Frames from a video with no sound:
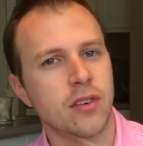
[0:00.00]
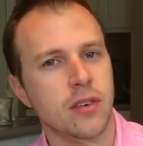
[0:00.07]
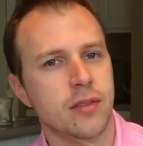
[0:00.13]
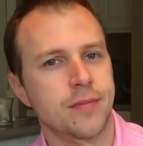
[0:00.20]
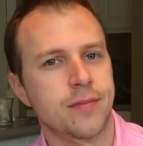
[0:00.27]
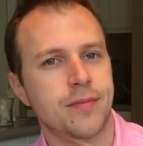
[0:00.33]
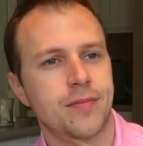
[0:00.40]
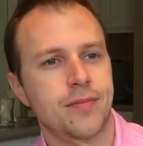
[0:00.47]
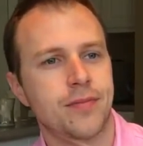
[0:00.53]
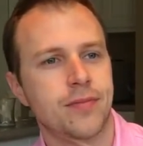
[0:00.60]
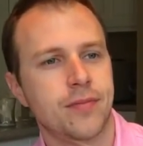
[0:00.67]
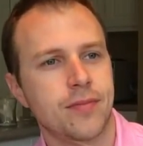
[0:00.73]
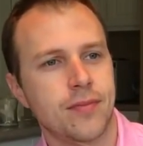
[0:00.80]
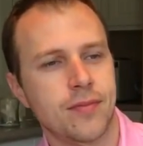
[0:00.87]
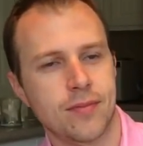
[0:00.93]

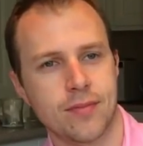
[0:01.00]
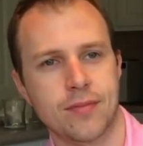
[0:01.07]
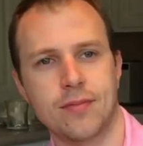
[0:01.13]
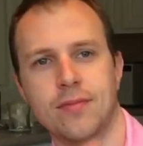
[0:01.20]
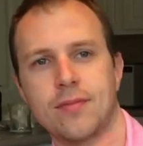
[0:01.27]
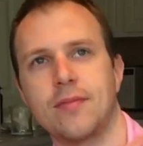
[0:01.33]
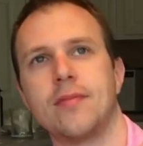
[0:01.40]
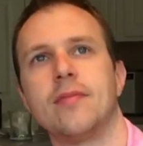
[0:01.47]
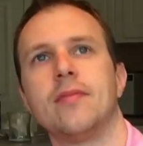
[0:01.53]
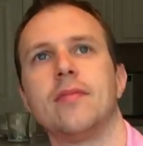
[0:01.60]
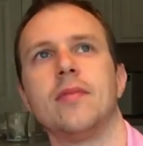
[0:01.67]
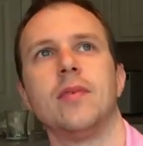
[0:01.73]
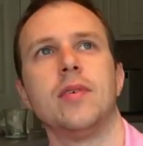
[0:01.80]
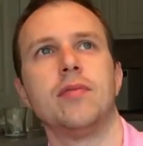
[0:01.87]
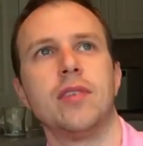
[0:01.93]
It
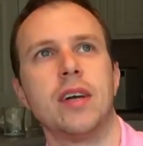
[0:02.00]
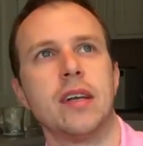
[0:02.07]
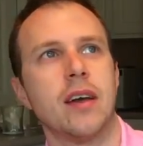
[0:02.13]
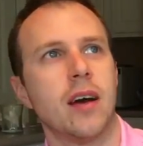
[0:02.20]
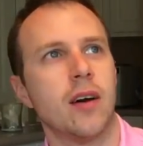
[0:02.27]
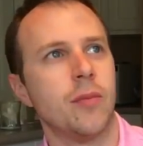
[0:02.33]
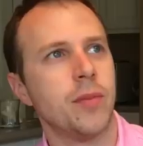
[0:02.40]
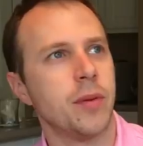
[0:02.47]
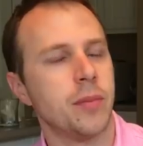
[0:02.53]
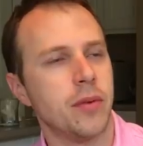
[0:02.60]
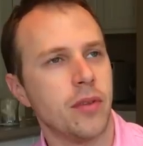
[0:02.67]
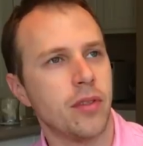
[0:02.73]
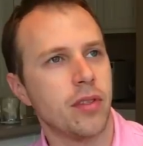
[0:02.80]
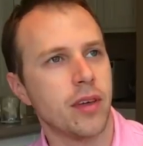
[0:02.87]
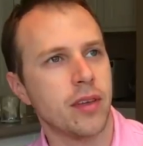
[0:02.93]
can be funny how
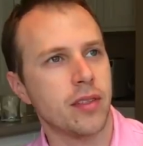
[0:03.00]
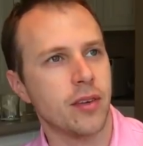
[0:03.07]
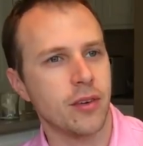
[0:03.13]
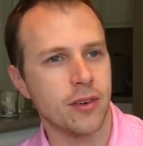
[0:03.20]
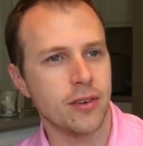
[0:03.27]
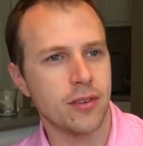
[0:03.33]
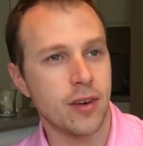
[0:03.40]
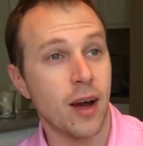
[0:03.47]
people think they're